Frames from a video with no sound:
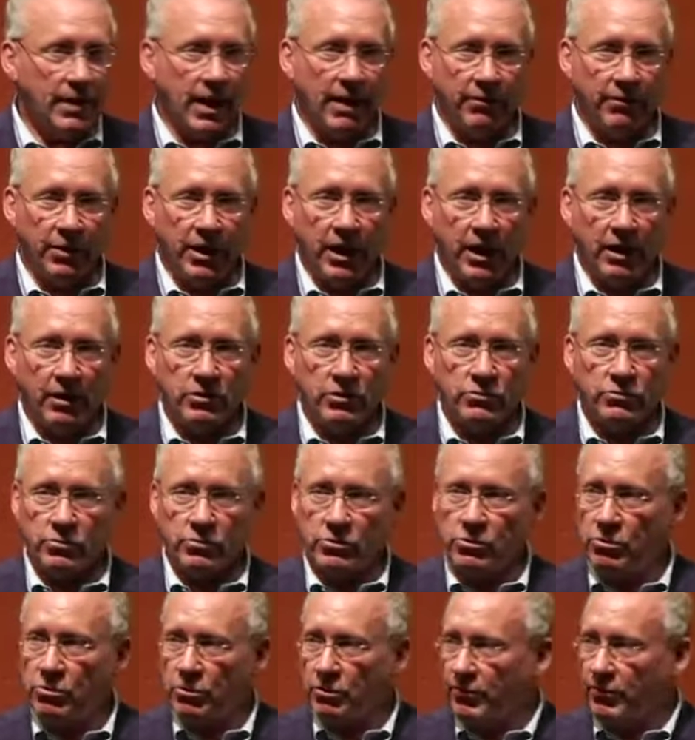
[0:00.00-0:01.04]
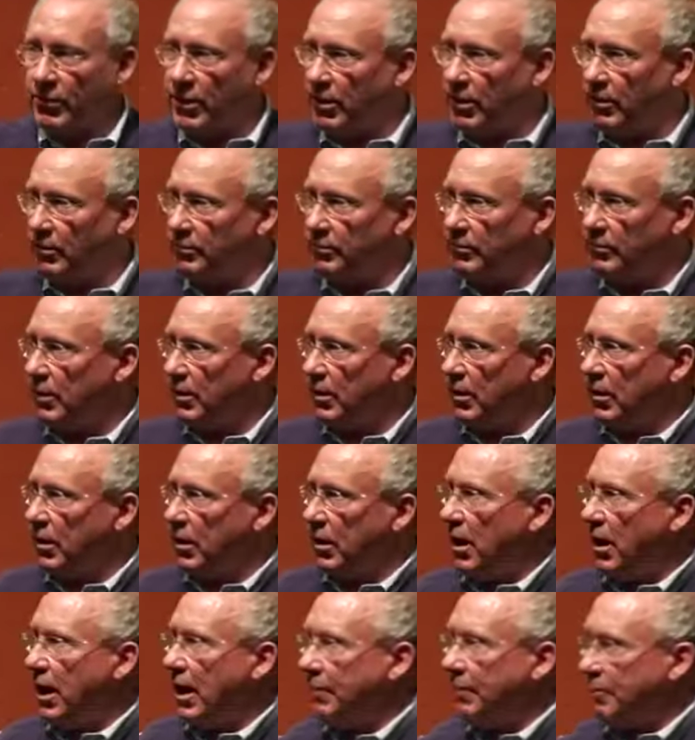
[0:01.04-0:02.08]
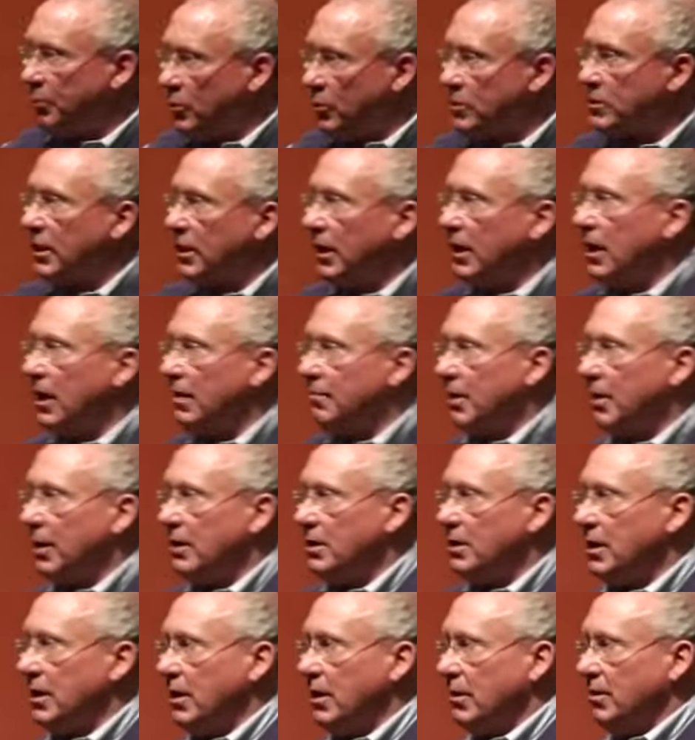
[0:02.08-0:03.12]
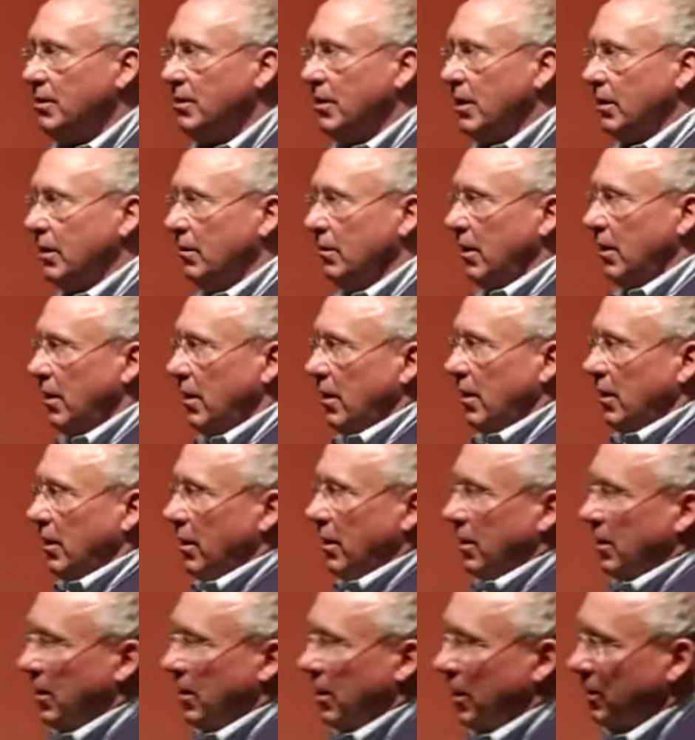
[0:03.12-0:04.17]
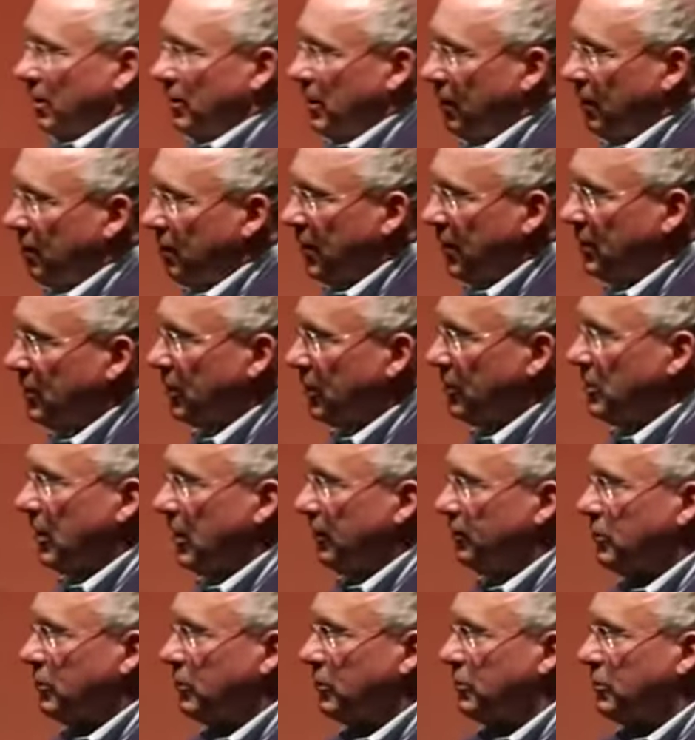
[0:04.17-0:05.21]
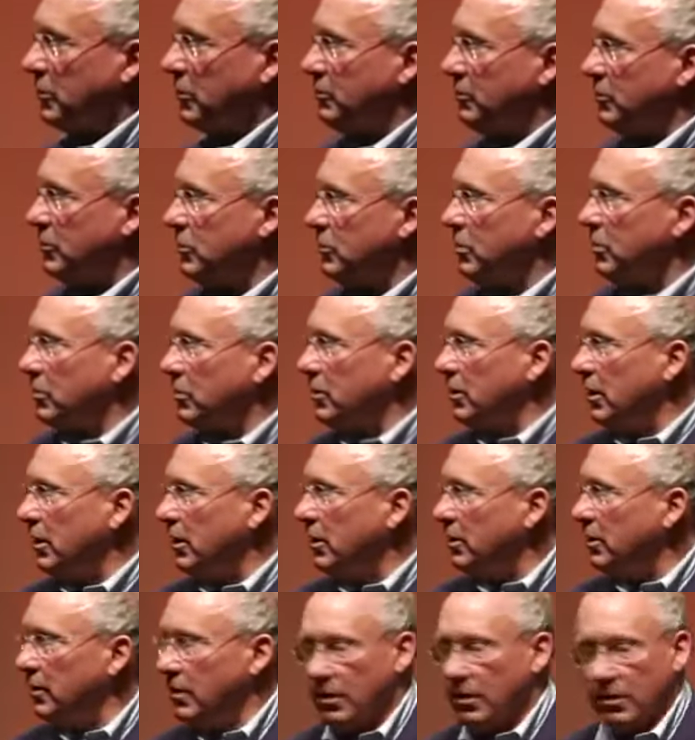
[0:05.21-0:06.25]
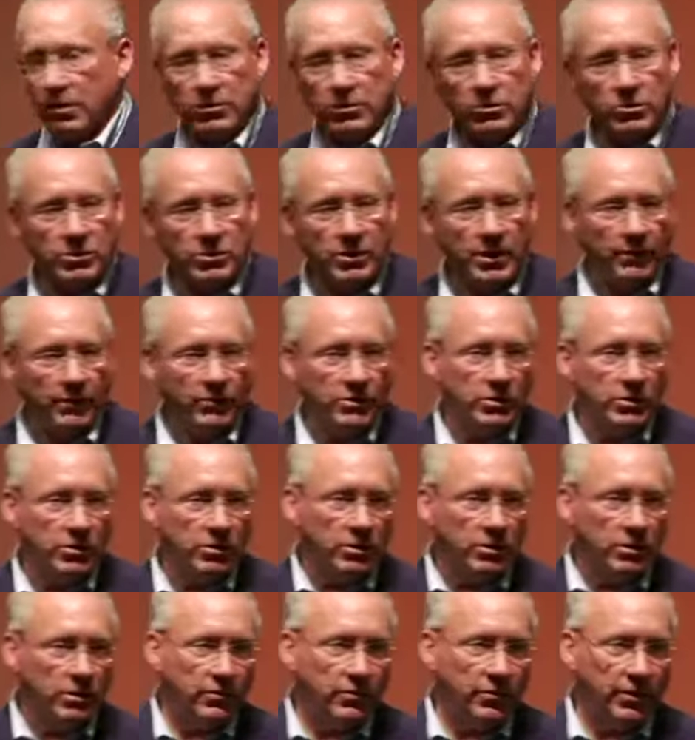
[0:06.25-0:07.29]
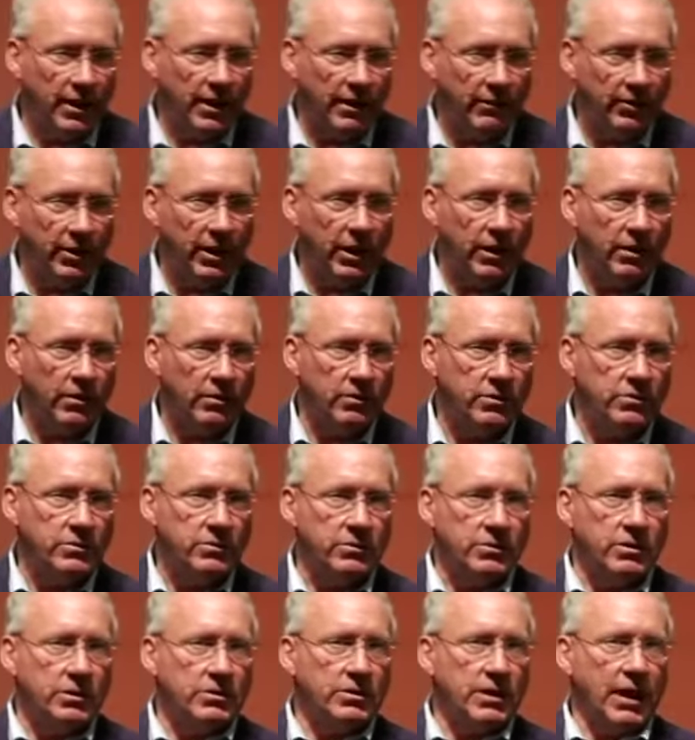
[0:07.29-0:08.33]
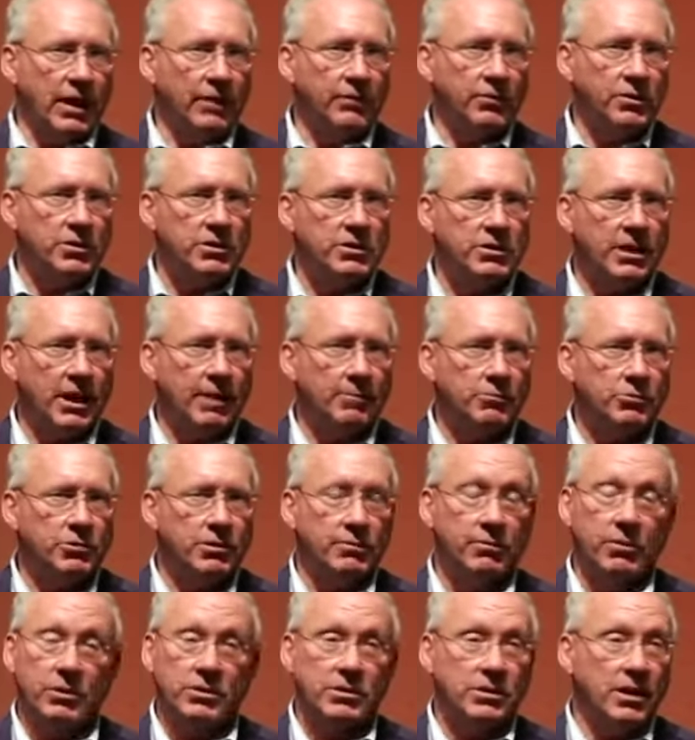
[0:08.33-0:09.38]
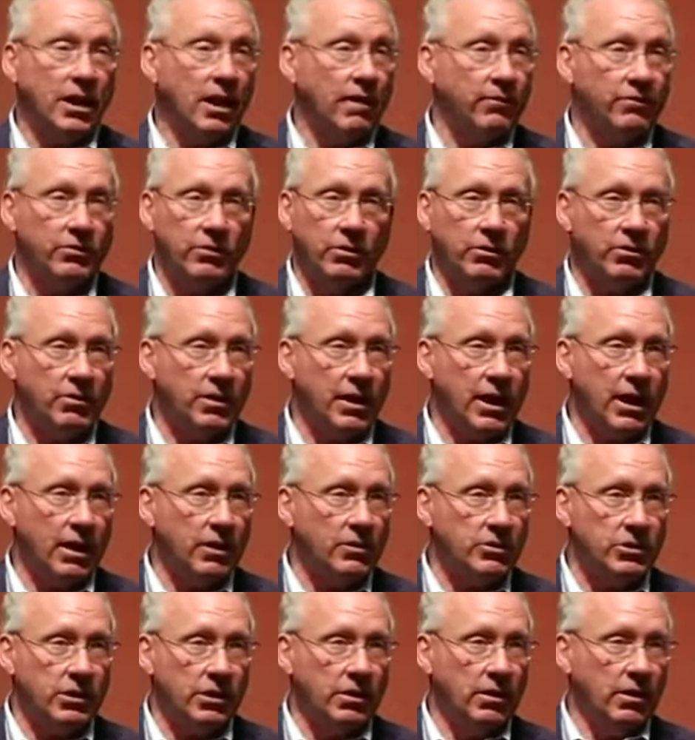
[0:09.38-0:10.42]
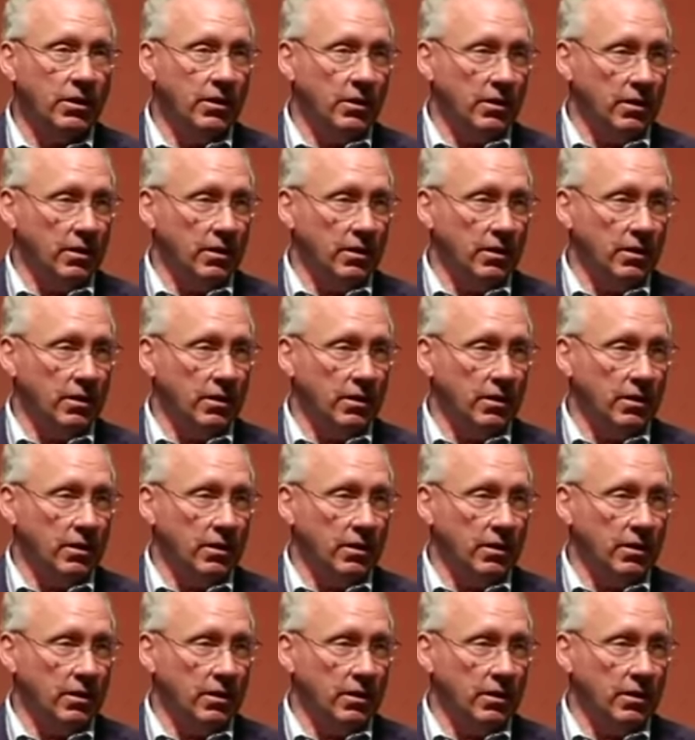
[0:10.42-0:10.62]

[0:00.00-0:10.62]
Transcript: Navigators was doing well. I personally cut my teeth on 10 Basic Steps to Christian Maturity, the 2-7 series for Navigators, the Design for Discipleship. Good stuff, good theology.